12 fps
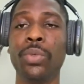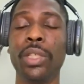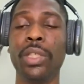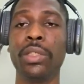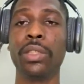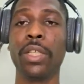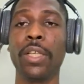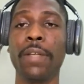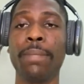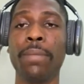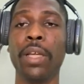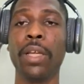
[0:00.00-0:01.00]
ways
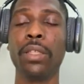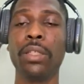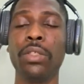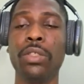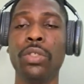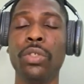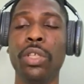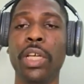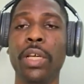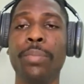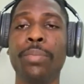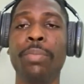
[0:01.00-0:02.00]
that, we
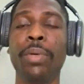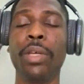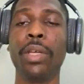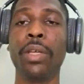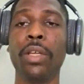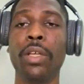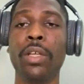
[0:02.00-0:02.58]
can prepare